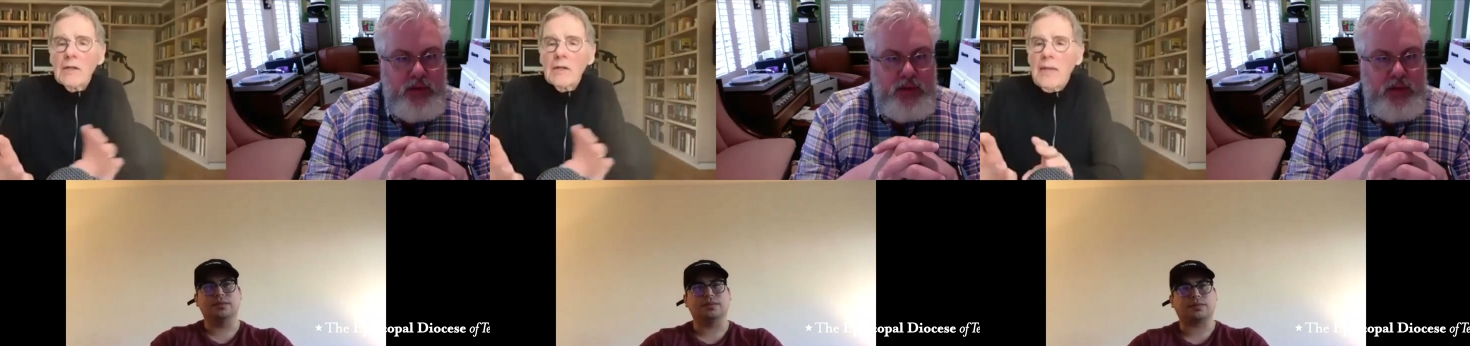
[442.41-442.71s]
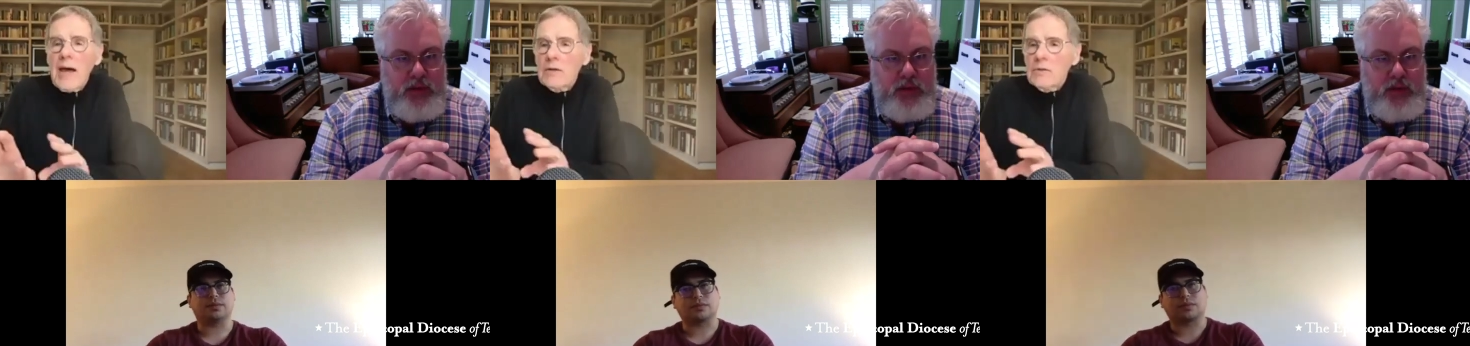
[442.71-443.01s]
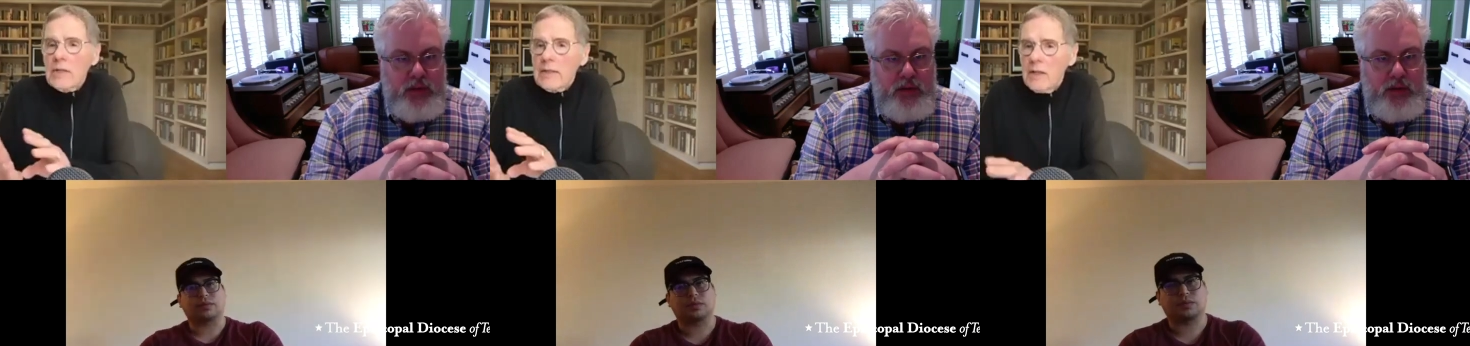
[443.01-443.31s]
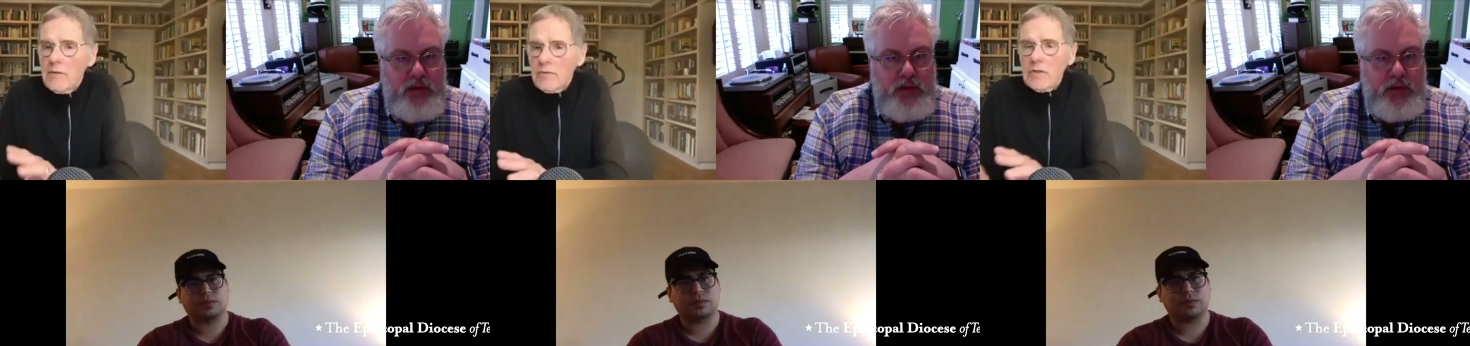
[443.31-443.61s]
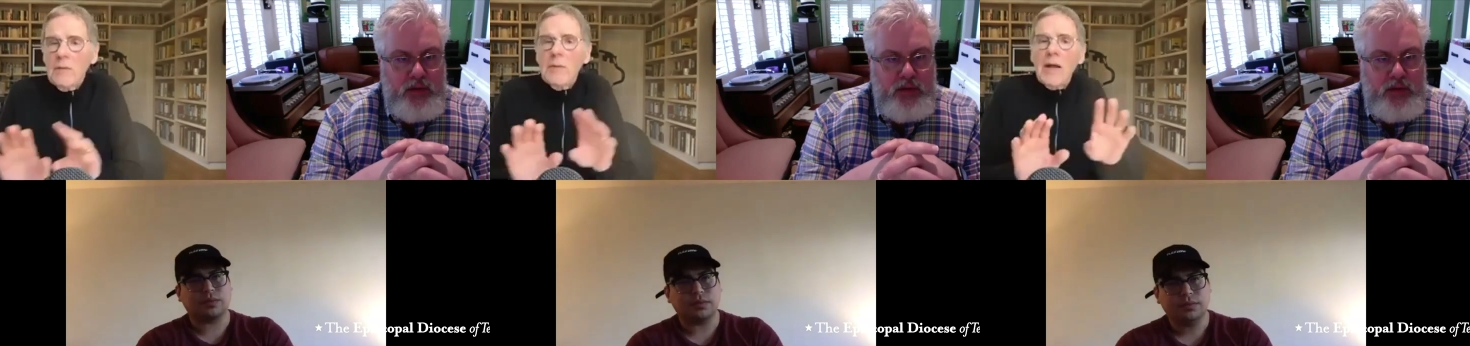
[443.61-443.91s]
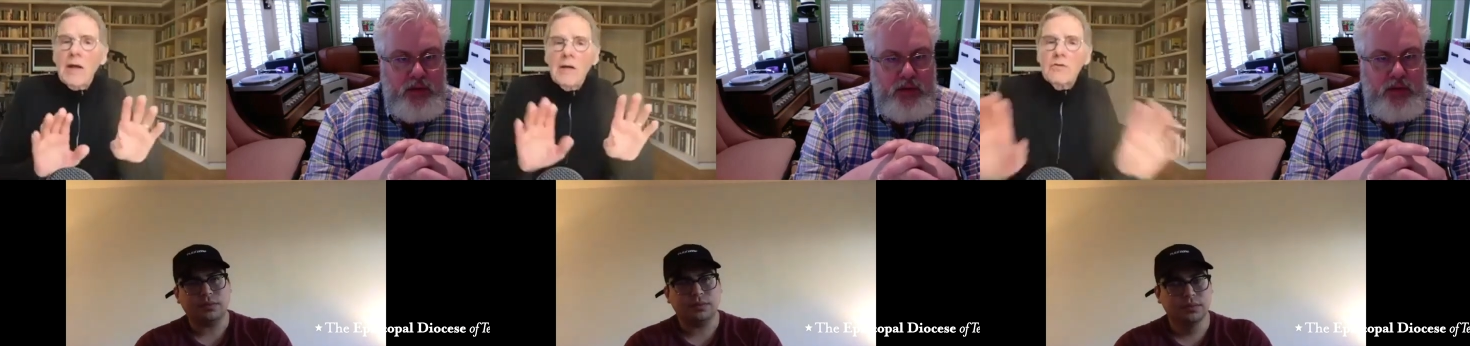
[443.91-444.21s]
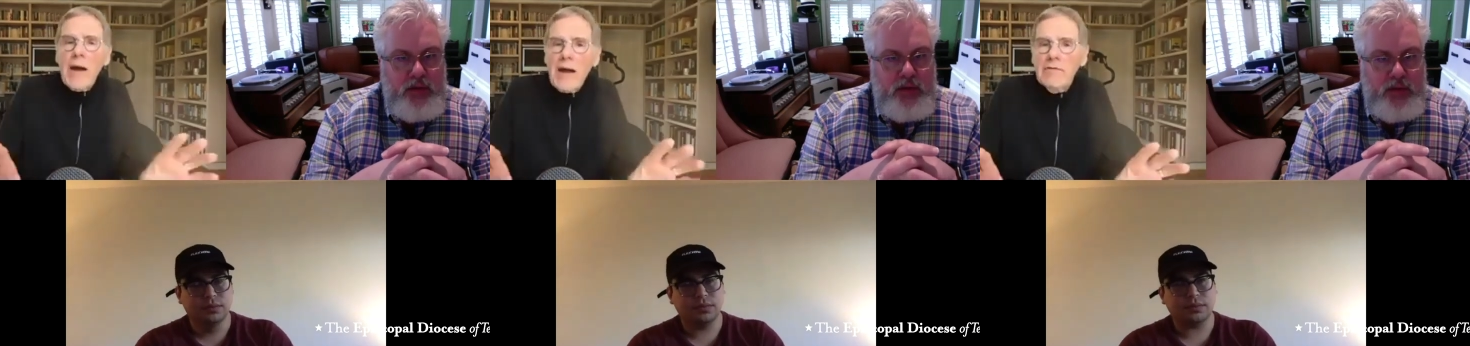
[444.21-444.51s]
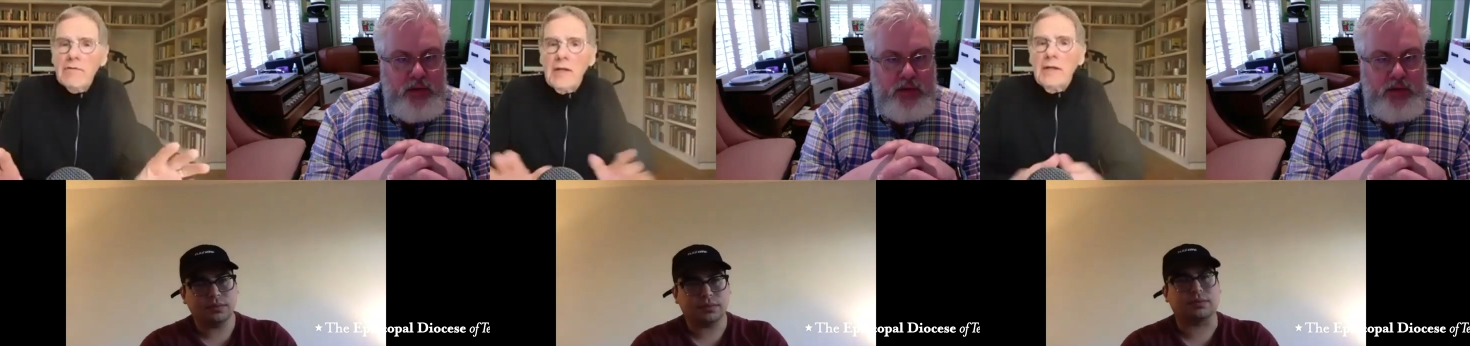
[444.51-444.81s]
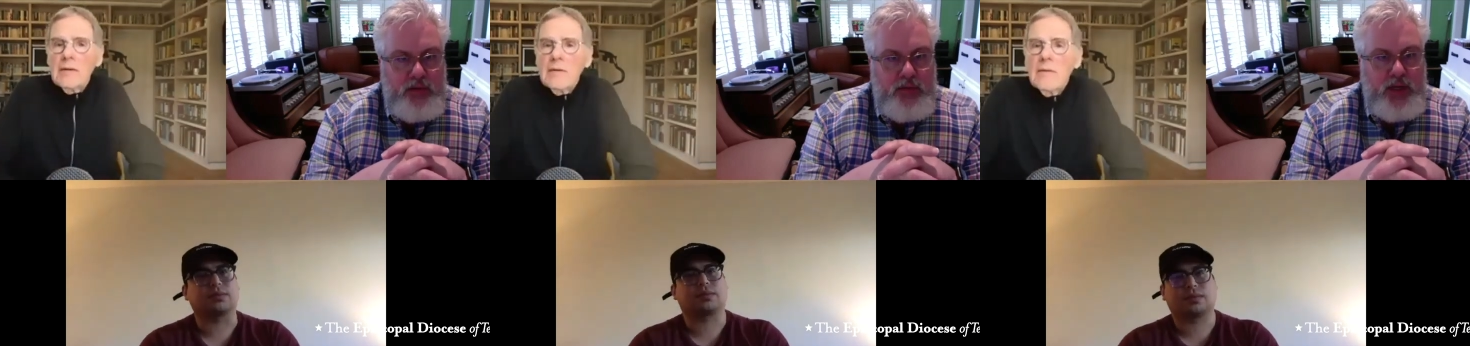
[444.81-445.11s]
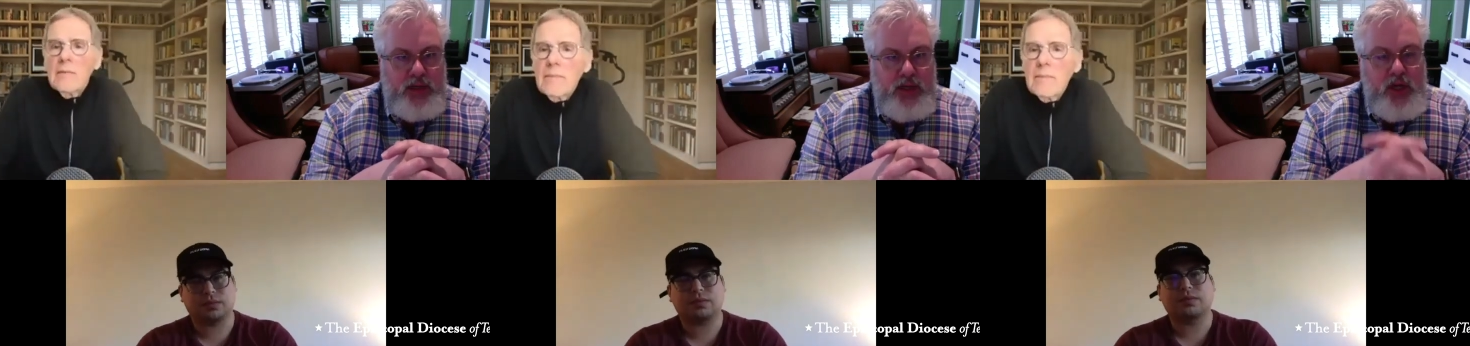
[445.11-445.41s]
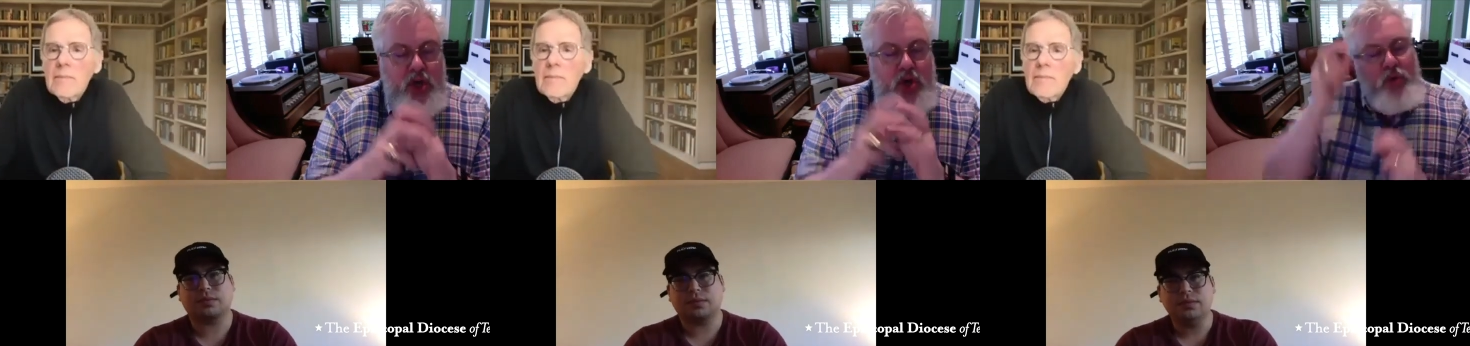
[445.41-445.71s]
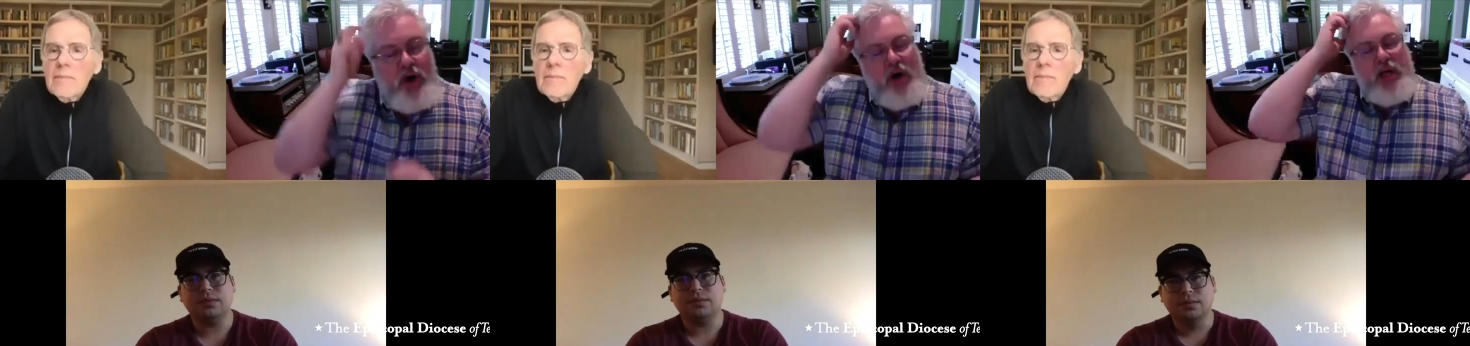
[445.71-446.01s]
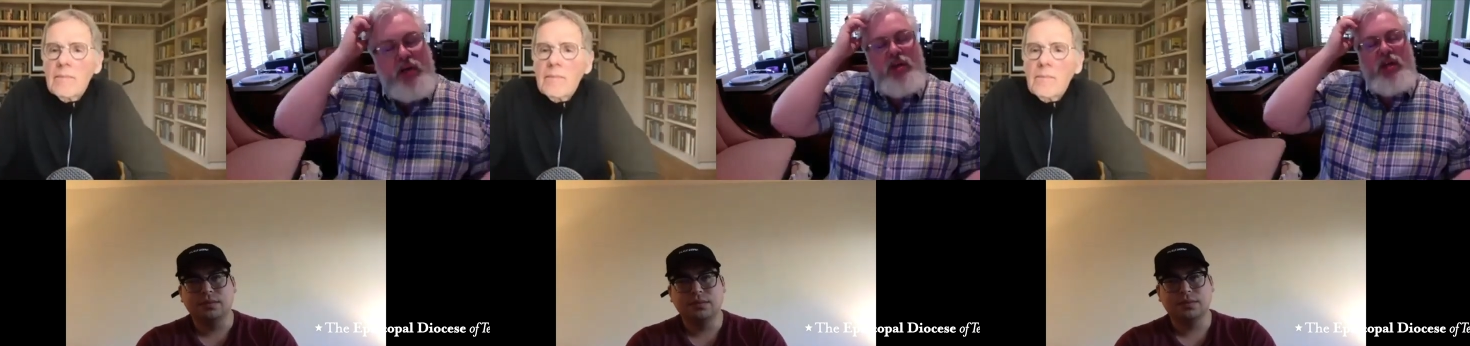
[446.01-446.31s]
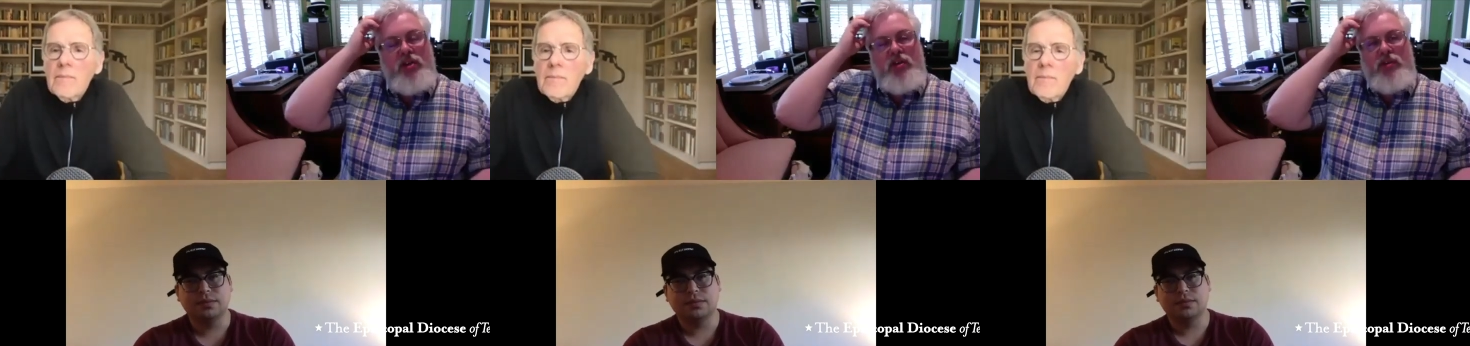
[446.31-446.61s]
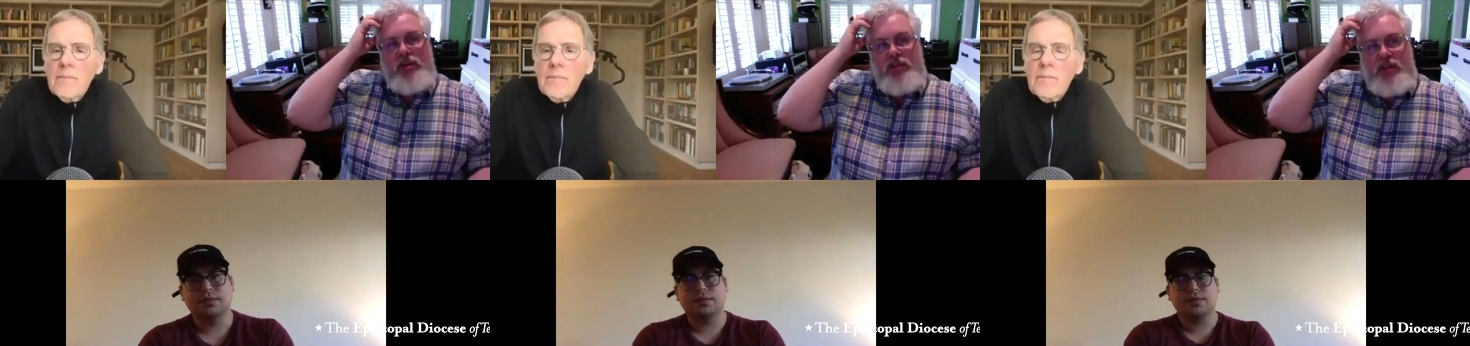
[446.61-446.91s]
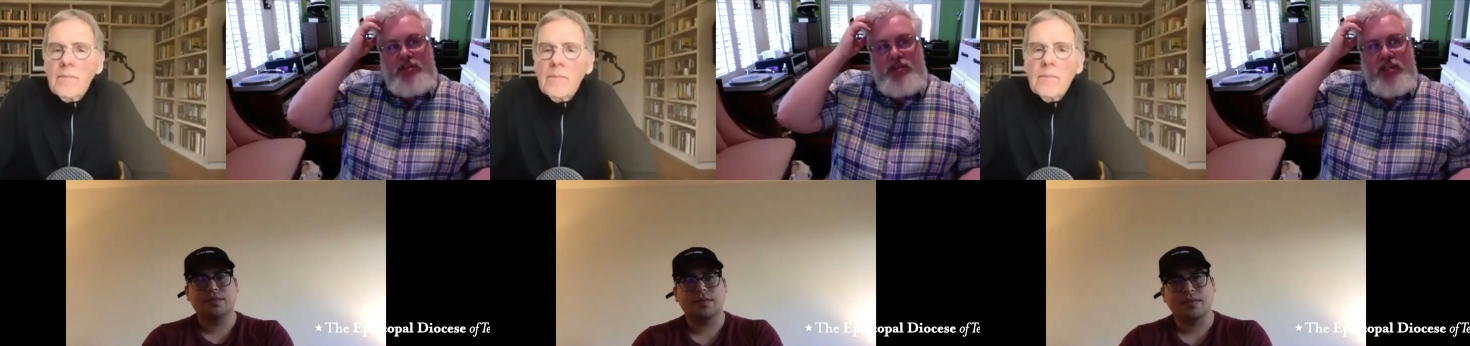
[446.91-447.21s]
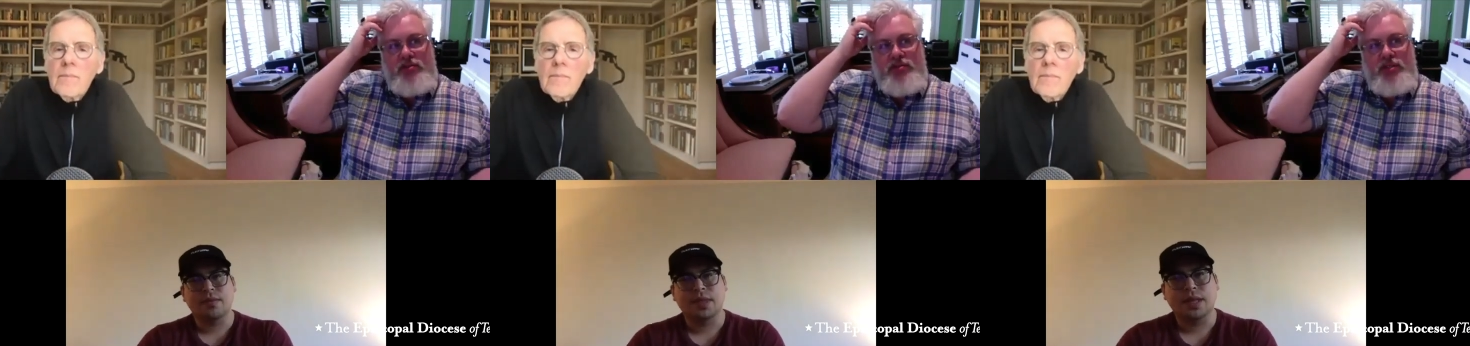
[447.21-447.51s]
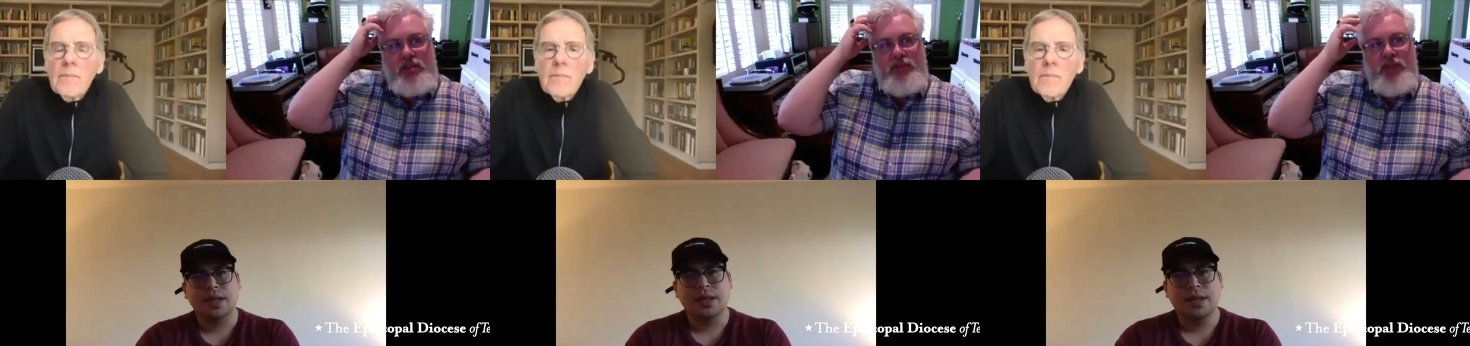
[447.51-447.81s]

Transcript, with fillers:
Speaker 1: not only live with it but how to thrive in it.
Speaker 2: Right. Well, and you know that's an interesting